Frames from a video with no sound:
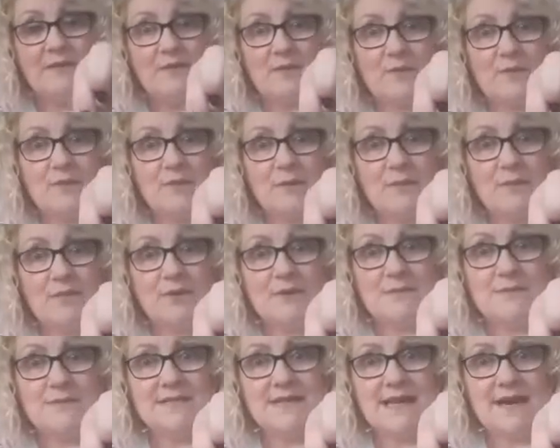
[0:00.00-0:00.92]
So when we put
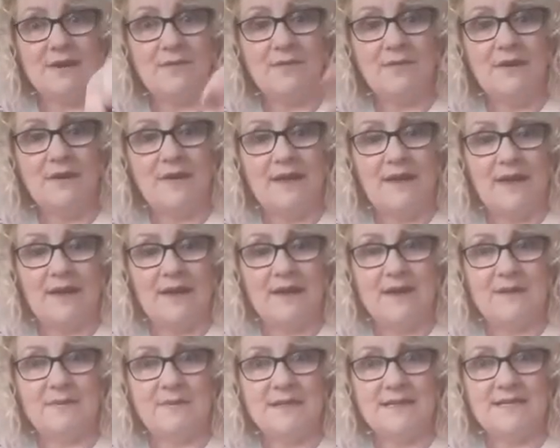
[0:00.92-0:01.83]
him down
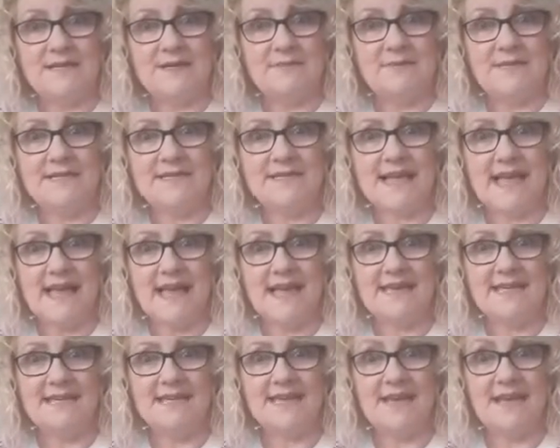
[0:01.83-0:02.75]
and we tip his
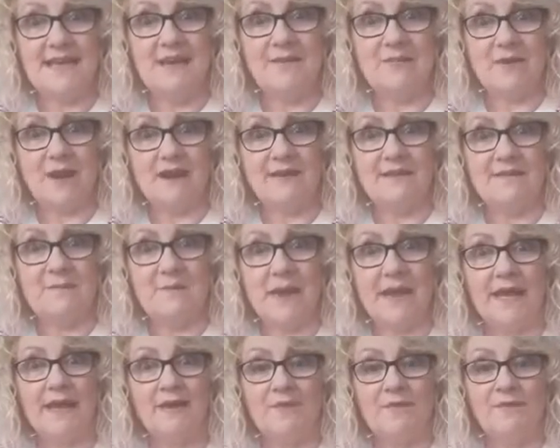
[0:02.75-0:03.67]
hat, he rocks
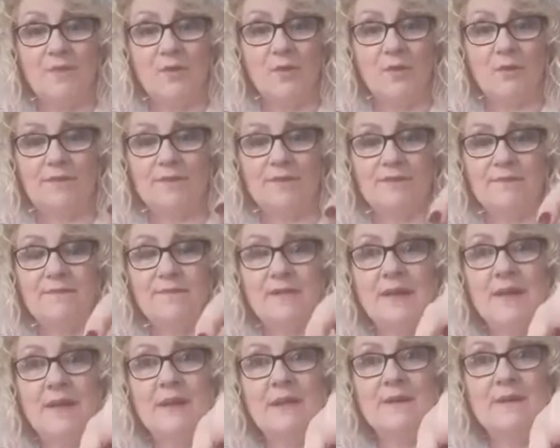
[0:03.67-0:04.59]
back and forth.
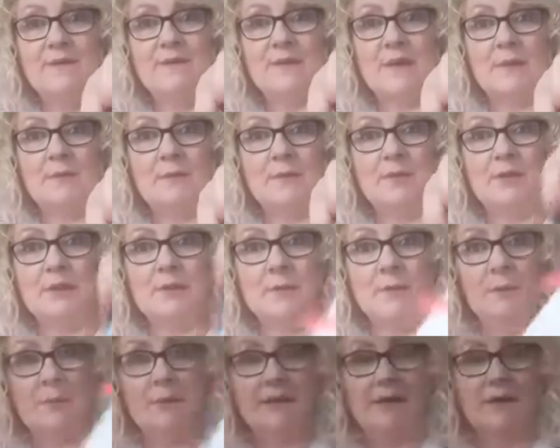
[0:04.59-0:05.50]
I'll put him
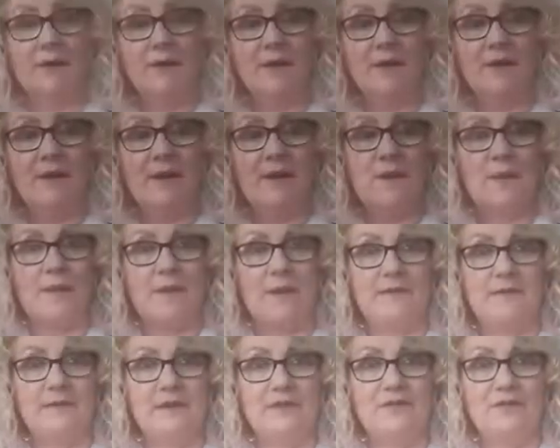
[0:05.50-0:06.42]
up here
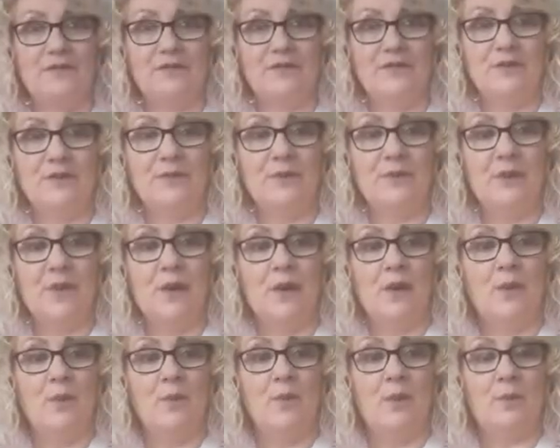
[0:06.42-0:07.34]
whilst I show you
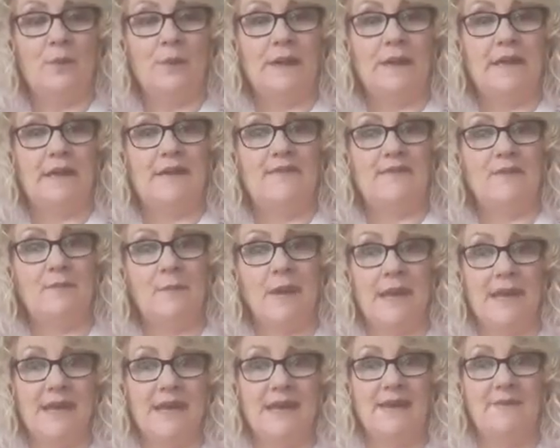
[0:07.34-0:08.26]
what we need to
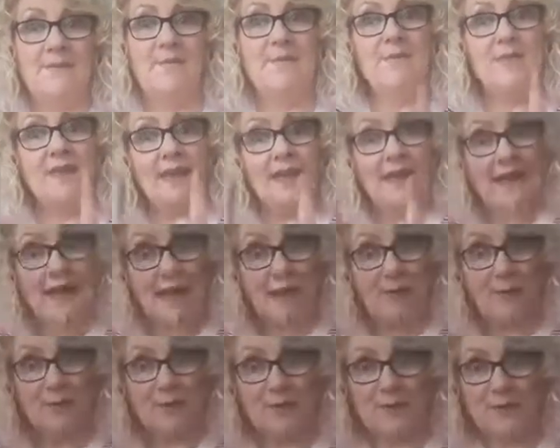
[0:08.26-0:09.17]
make him and how
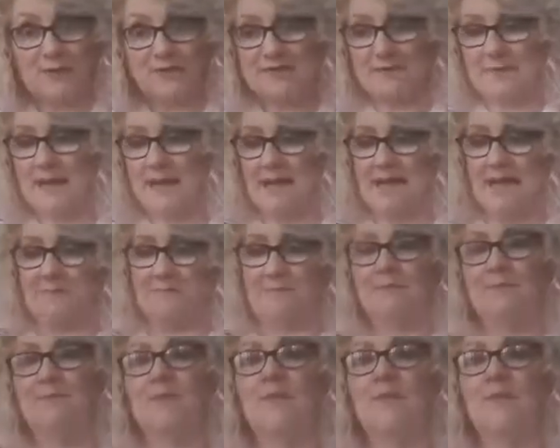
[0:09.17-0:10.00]
we're going to make him.